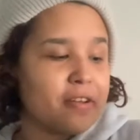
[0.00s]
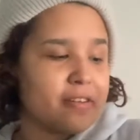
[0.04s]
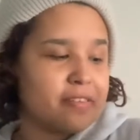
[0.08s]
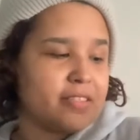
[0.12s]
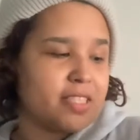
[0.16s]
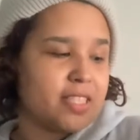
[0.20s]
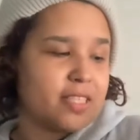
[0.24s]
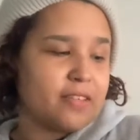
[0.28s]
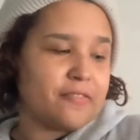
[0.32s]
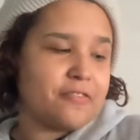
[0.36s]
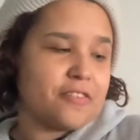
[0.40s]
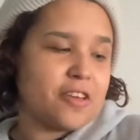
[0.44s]
of
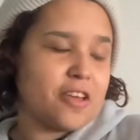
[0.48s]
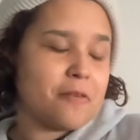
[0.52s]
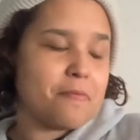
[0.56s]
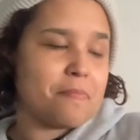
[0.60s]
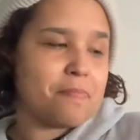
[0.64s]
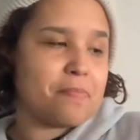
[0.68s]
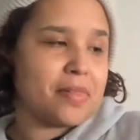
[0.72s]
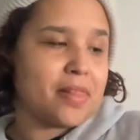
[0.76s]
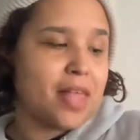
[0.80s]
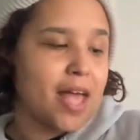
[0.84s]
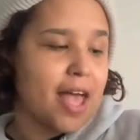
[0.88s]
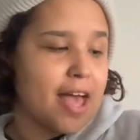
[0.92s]
Sylvia
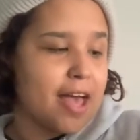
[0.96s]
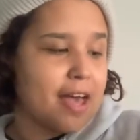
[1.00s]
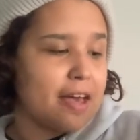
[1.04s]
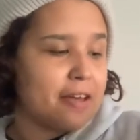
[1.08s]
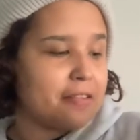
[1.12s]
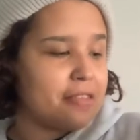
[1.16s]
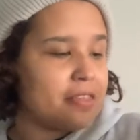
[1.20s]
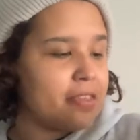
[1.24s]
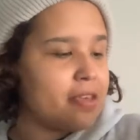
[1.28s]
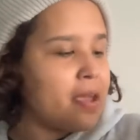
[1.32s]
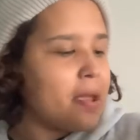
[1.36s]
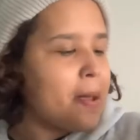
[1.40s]
Plath
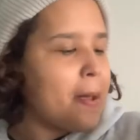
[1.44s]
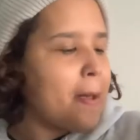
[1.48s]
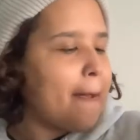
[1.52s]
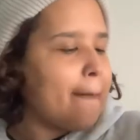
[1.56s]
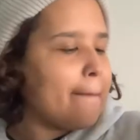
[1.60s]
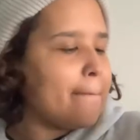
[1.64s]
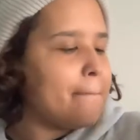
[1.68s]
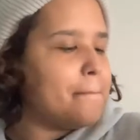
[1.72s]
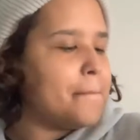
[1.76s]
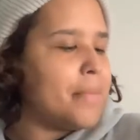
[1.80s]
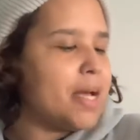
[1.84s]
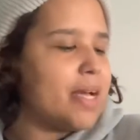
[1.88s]

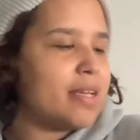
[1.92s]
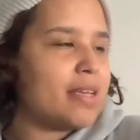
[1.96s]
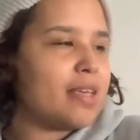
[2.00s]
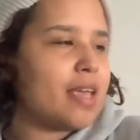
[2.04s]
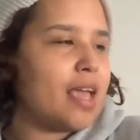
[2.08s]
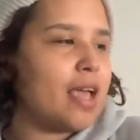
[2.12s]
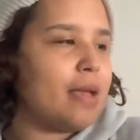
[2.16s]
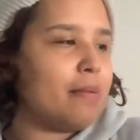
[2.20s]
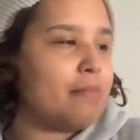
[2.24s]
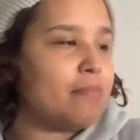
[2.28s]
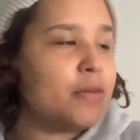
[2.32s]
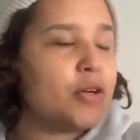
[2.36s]
by
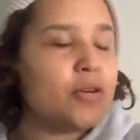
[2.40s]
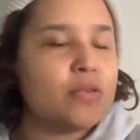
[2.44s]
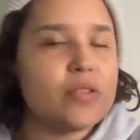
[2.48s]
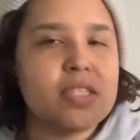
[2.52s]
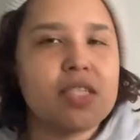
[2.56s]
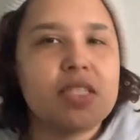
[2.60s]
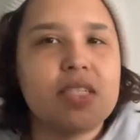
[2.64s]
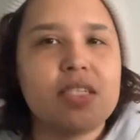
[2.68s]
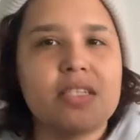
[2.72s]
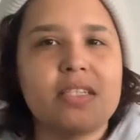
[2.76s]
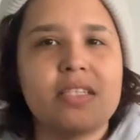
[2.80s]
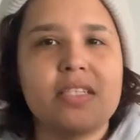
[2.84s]
Kate
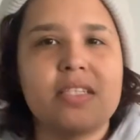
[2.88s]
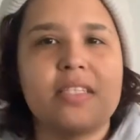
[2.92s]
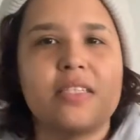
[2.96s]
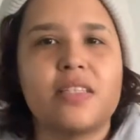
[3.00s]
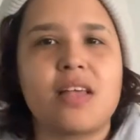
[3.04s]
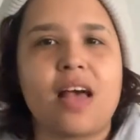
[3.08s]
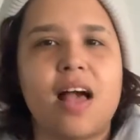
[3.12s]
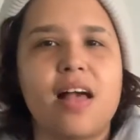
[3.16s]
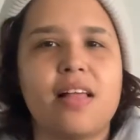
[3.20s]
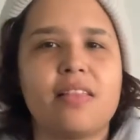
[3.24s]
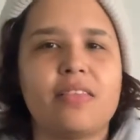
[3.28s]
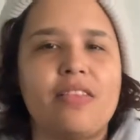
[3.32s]
Moses.
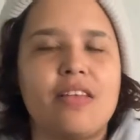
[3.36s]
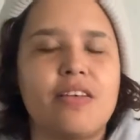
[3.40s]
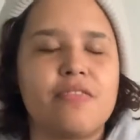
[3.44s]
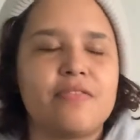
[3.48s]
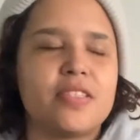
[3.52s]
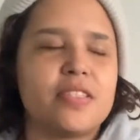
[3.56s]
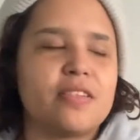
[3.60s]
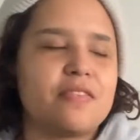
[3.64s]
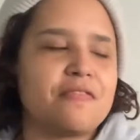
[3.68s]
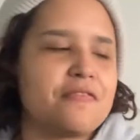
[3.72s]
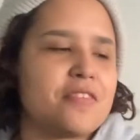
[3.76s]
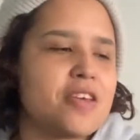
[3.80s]
I love
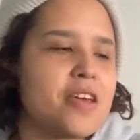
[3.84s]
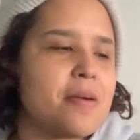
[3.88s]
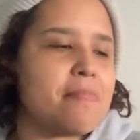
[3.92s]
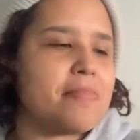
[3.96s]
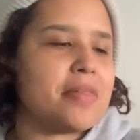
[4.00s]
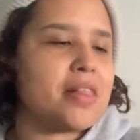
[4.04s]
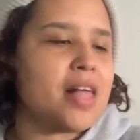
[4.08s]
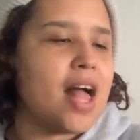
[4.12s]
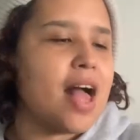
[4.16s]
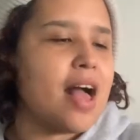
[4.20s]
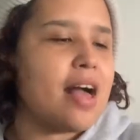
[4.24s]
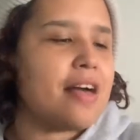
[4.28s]
Sylvia
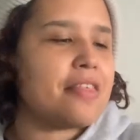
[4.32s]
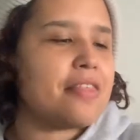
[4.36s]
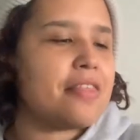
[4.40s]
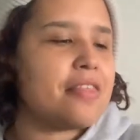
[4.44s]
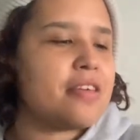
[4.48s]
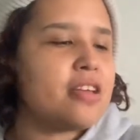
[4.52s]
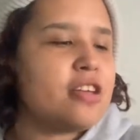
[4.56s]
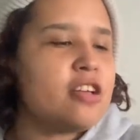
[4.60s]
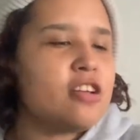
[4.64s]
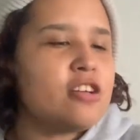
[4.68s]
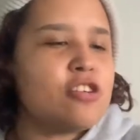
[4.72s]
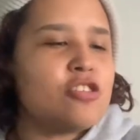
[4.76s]
Plath,
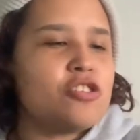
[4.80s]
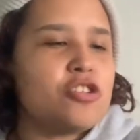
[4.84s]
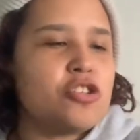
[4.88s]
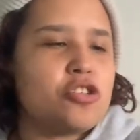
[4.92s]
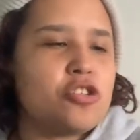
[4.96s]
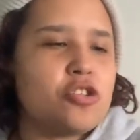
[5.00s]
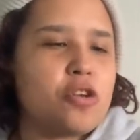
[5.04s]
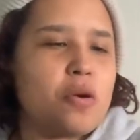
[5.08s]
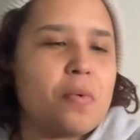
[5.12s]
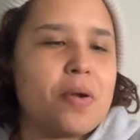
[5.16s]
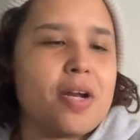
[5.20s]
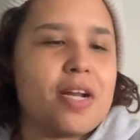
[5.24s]

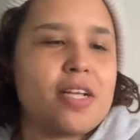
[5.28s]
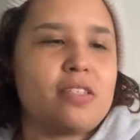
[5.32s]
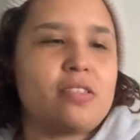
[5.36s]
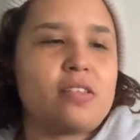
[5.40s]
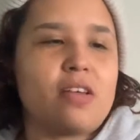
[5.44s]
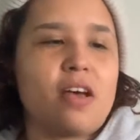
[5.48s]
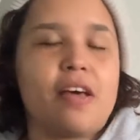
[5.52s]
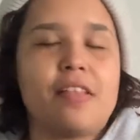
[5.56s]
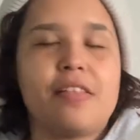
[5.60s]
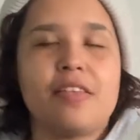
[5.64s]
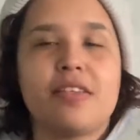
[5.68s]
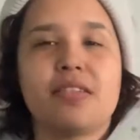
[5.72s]
so when I
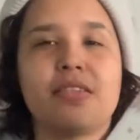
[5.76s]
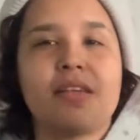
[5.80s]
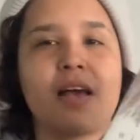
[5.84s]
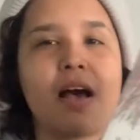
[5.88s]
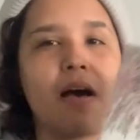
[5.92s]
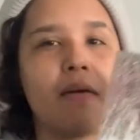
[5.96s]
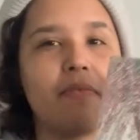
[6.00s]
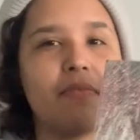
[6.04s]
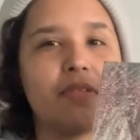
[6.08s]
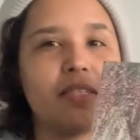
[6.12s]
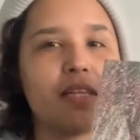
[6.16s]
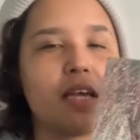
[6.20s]
saw this,
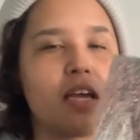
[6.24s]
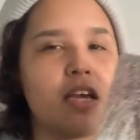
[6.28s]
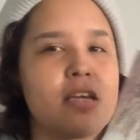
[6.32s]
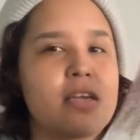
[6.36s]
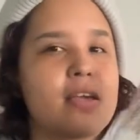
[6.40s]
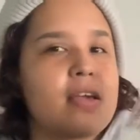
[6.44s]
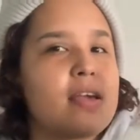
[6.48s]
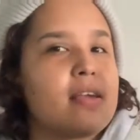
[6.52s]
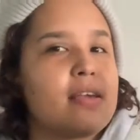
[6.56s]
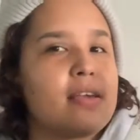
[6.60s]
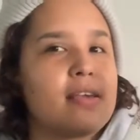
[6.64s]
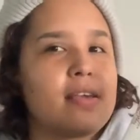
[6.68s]
I was
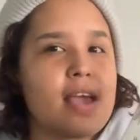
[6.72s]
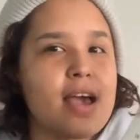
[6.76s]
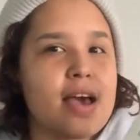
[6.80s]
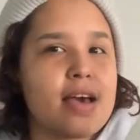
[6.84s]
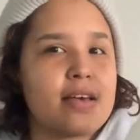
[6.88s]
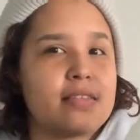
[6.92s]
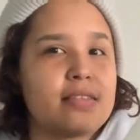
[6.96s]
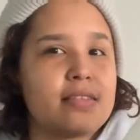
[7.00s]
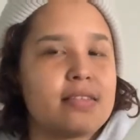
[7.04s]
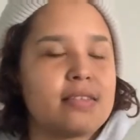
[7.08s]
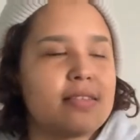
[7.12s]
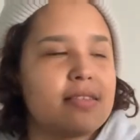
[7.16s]
like,
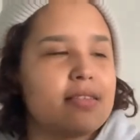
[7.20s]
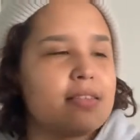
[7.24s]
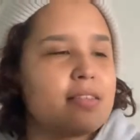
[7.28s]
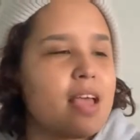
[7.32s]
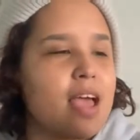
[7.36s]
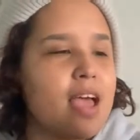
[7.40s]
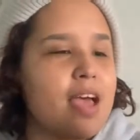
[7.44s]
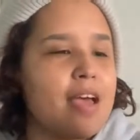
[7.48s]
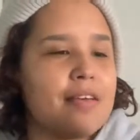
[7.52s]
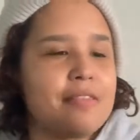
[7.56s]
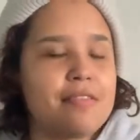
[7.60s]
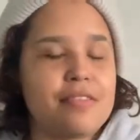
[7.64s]
yes.
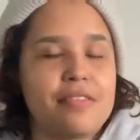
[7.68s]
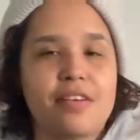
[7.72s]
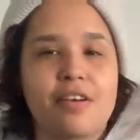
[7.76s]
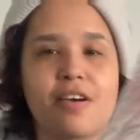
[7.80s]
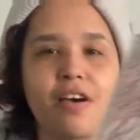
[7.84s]
And the